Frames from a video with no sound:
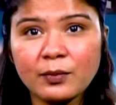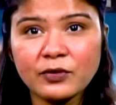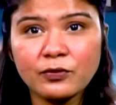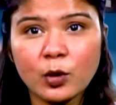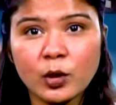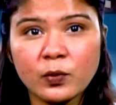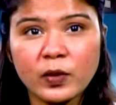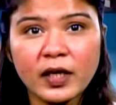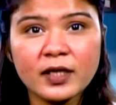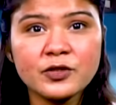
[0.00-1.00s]
came the following
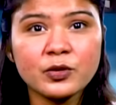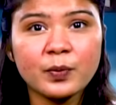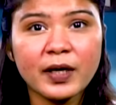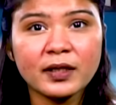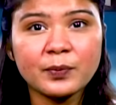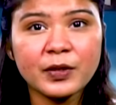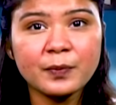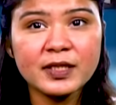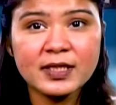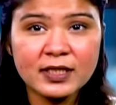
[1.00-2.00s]
week and took back the
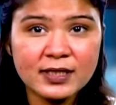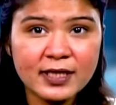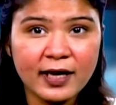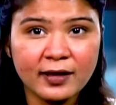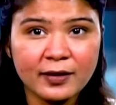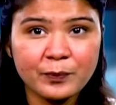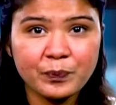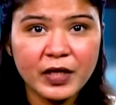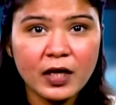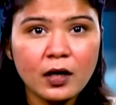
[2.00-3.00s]
puppies in a sack.
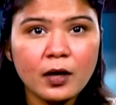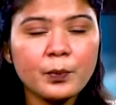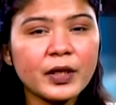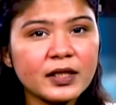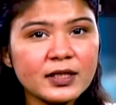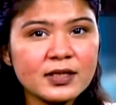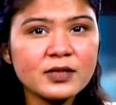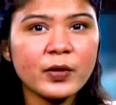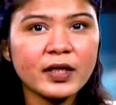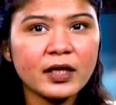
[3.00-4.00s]
But this
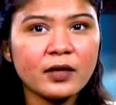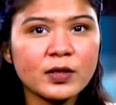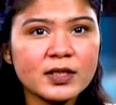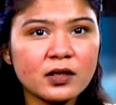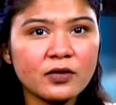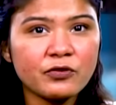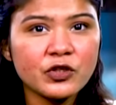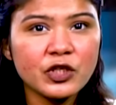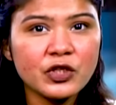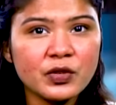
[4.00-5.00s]
is when there was a
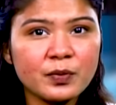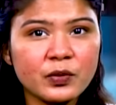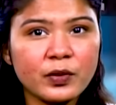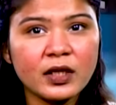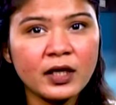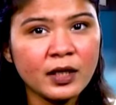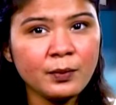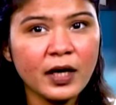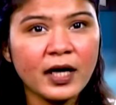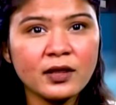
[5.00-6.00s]
confrontation between
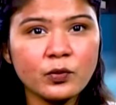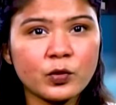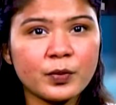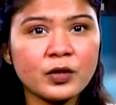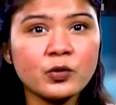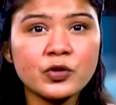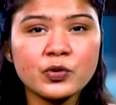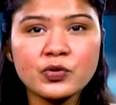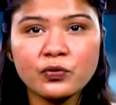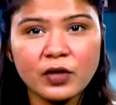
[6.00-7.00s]
him and the woman who
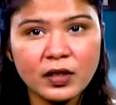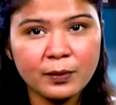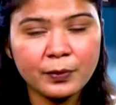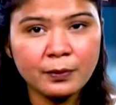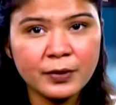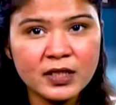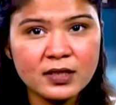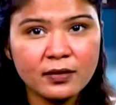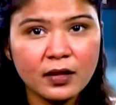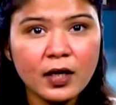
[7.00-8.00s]
used to feed the
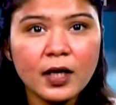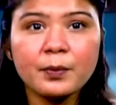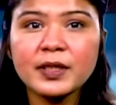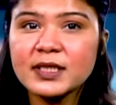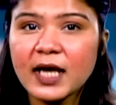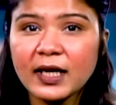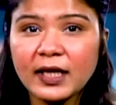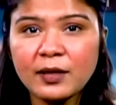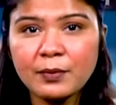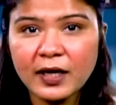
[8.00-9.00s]
puppies. But
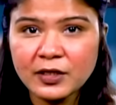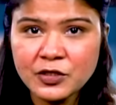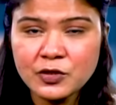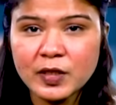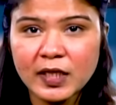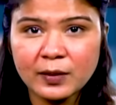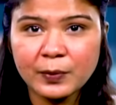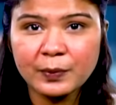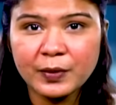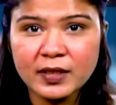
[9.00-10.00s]
sadly, he managed to take the
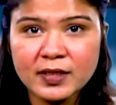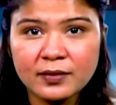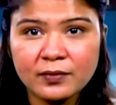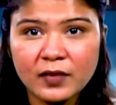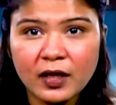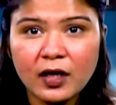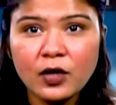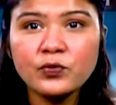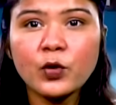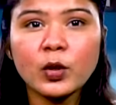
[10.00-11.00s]
puppies.
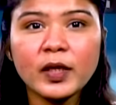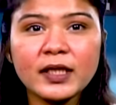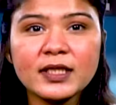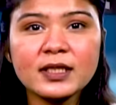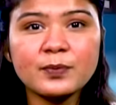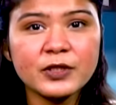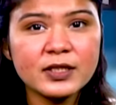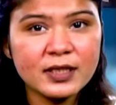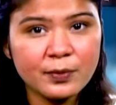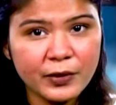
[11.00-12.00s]
Following this, a
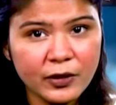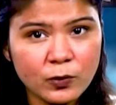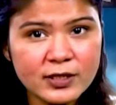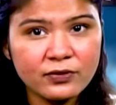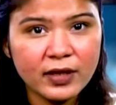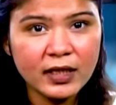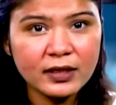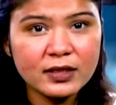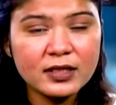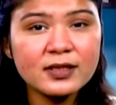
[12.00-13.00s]
police complaint was
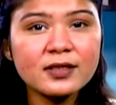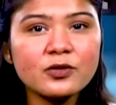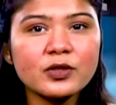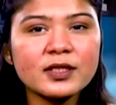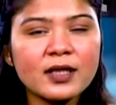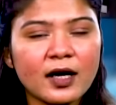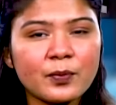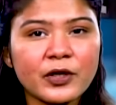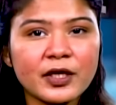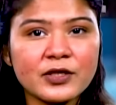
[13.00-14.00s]
filed. Listen to this
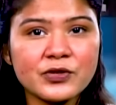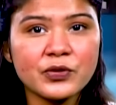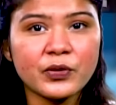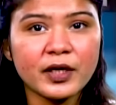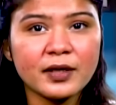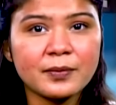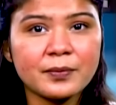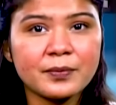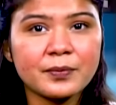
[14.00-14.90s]
heartbreaking story.